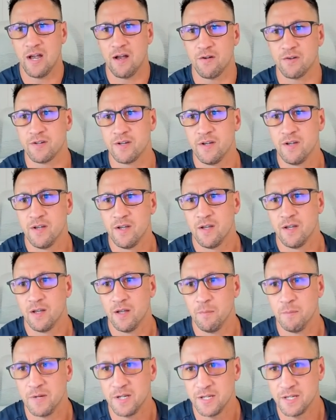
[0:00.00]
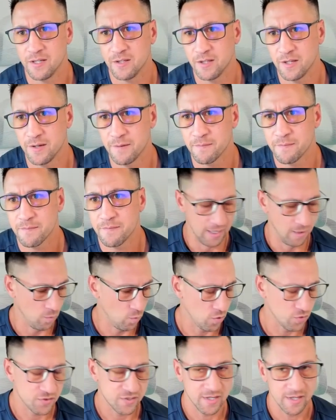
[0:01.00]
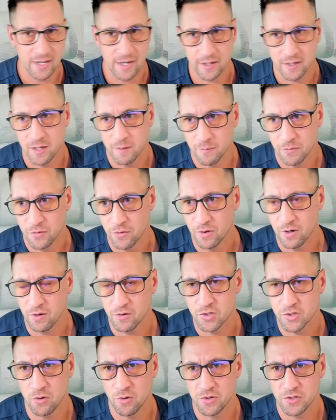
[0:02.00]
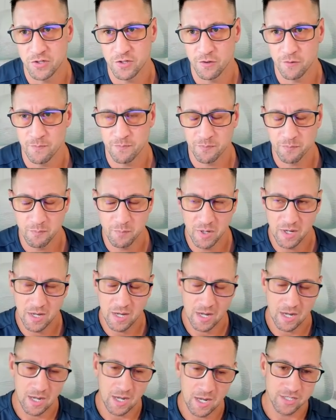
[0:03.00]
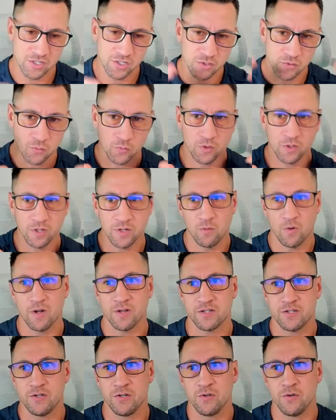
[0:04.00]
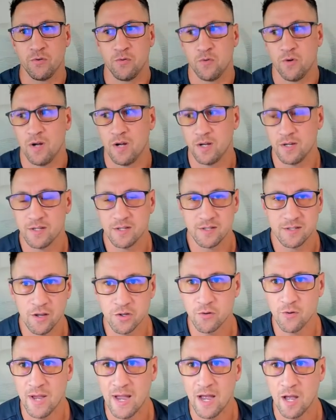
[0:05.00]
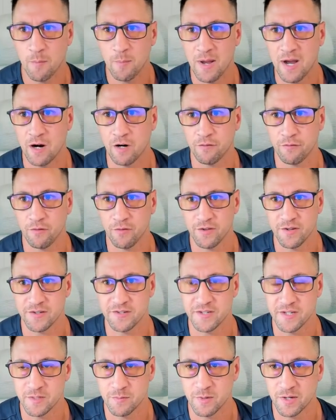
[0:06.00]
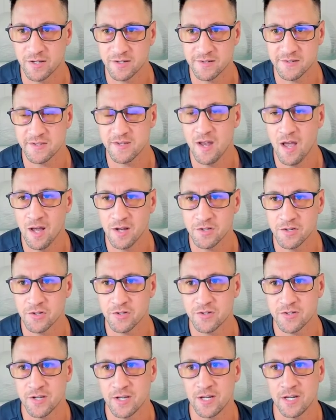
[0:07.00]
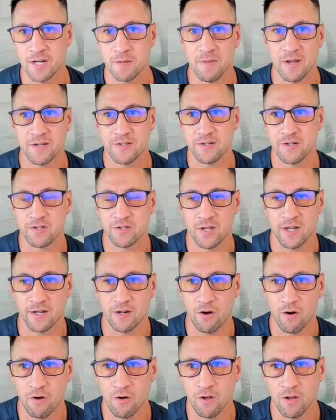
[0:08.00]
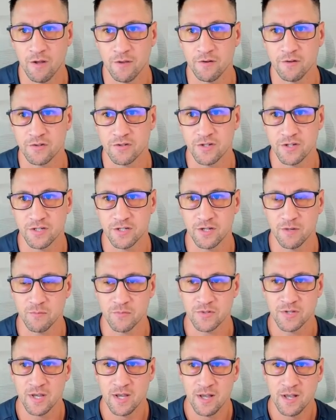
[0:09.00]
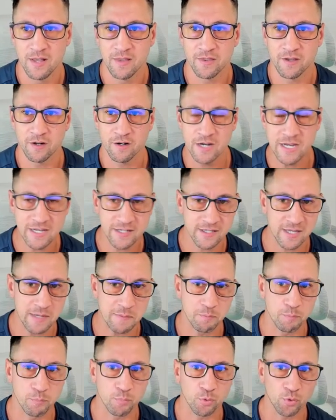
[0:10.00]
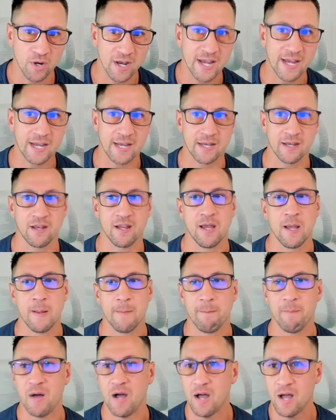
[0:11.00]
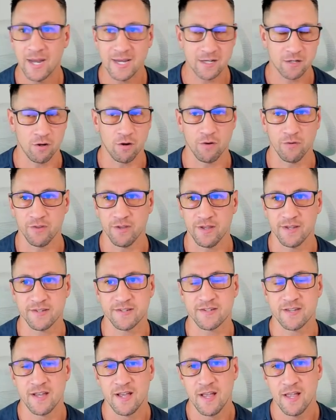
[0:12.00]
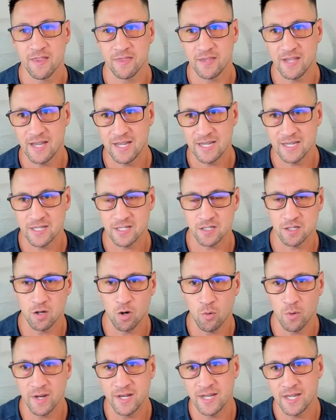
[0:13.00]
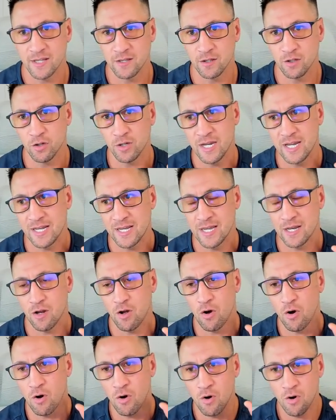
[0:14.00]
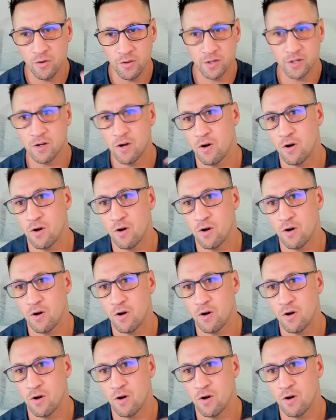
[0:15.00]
out immediately, and we'll see that come through and I'll show it to you. But I just really want to tell you how powerful this is, because it's not just sending a message like all other systems. There is a brain behind all this that is going and looking at all the